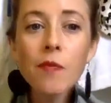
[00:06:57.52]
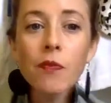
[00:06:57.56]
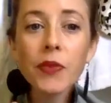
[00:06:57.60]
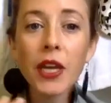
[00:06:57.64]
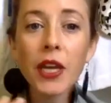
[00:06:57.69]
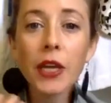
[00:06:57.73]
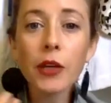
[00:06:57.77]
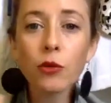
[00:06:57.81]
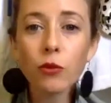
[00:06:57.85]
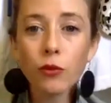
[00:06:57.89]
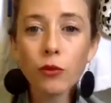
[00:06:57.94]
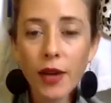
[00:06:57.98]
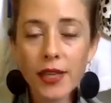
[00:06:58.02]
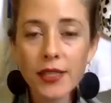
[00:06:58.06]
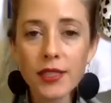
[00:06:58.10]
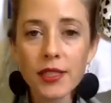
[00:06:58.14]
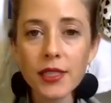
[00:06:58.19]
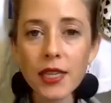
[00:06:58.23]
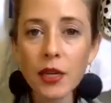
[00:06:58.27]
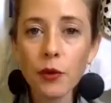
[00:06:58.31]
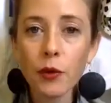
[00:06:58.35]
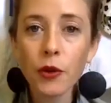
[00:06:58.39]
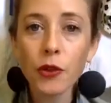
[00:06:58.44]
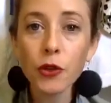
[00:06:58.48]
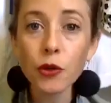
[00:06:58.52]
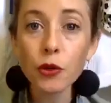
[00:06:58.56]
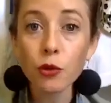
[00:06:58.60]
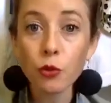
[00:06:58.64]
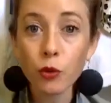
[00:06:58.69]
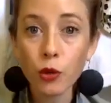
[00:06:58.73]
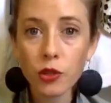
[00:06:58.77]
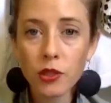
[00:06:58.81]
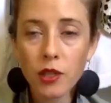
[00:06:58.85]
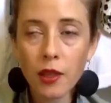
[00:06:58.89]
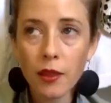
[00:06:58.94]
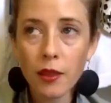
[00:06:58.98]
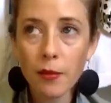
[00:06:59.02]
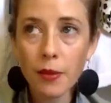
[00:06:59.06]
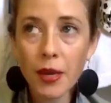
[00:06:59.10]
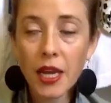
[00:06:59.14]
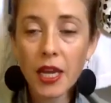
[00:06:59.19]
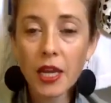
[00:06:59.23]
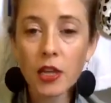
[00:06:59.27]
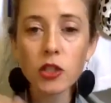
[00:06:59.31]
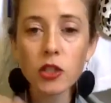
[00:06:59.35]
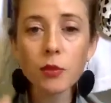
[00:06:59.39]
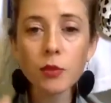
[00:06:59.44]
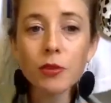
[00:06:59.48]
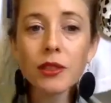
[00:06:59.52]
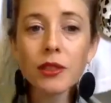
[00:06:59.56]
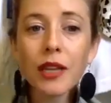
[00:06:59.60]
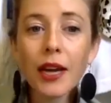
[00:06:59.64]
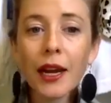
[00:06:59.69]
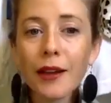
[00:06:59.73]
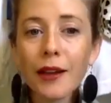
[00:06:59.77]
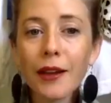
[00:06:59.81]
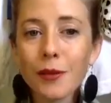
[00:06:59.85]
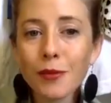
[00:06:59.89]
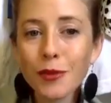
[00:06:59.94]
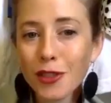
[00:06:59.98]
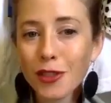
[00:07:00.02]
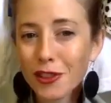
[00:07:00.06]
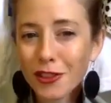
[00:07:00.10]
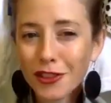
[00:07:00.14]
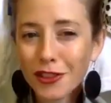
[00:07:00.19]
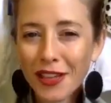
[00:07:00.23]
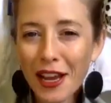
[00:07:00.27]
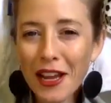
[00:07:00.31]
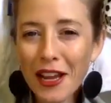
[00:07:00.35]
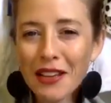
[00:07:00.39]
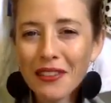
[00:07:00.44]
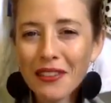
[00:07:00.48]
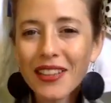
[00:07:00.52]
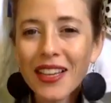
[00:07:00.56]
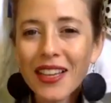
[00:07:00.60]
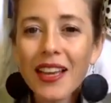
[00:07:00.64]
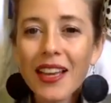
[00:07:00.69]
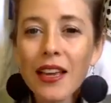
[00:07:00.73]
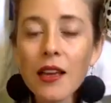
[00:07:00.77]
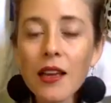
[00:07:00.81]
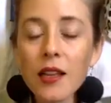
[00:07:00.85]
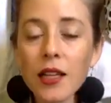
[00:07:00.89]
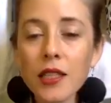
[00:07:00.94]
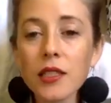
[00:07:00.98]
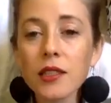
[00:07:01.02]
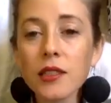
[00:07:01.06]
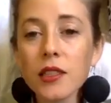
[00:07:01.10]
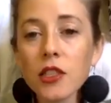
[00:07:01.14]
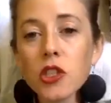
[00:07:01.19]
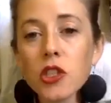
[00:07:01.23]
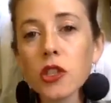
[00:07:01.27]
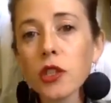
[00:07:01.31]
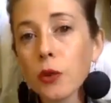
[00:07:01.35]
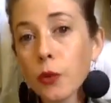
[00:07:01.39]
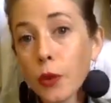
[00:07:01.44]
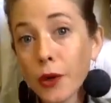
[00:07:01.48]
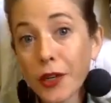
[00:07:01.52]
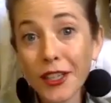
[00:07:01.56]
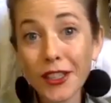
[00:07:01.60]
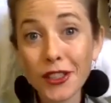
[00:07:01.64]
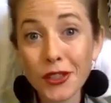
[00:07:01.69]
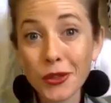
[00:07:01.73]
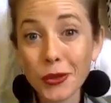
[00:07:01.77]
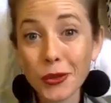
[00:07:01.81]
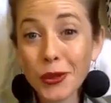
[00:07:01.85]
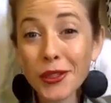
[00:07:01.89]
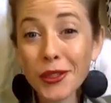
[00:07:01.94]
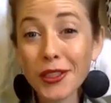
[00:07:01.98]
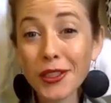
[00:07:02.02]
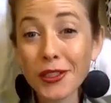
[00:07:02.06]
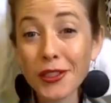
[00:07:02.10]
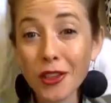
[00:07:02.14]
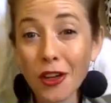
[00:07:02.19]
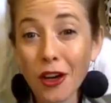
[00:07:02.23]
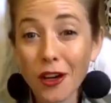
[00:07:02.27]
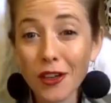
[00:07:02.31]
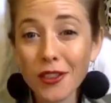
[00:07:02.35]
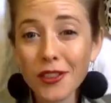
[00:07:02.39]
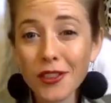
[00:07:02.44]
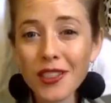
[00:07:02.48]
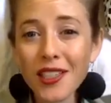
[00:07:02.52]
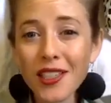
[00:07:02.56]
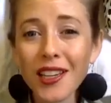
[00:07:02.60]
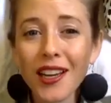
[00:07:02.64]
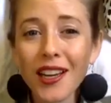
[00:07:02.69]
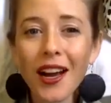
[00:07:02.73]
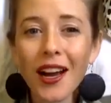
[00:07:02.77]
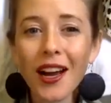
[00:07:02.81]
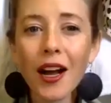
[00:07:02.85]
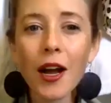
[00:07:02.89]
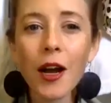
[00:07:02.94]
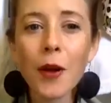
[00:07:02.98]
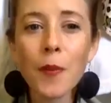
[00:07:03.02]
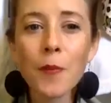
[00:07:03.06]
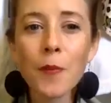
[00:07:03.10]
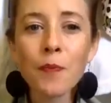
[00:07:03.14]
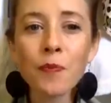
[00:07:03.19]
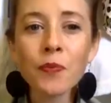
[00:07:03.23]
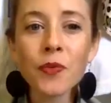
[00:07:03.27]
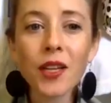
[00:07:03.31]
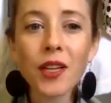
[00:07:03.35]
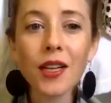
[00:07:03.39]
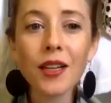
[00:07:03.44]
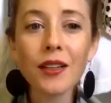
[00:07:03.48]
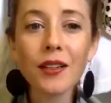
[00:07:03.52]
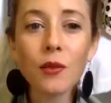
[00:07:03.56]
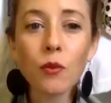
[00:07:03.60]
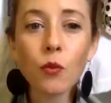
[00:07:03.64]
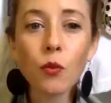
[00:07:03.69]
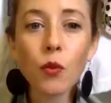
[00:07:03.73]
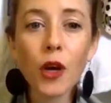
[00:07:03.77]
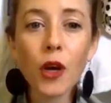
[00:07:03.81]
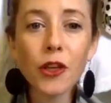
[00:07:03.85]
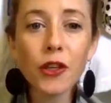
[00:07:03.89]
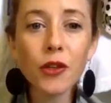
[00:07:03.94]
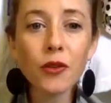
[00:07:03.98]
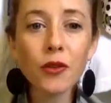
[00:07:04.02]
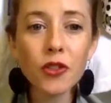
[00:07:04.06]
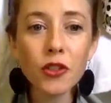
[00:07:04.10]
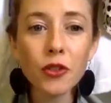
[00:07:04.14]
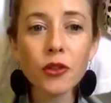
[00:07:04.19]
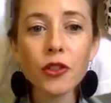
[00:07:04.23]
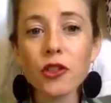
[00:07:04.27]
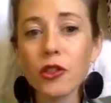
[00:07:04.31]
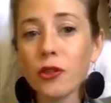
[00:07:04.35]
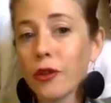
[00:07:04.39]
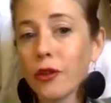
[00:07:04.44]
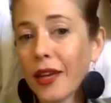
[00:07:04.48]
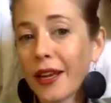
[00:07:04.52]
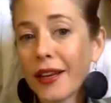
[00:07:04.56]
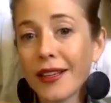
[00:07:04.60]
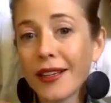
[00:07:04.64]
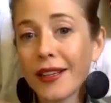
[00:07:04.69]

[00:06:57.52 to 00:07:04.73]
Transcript: and resonate with those words on the page, apply them to their life, that's essentially what I do with these cards. What you do is you get a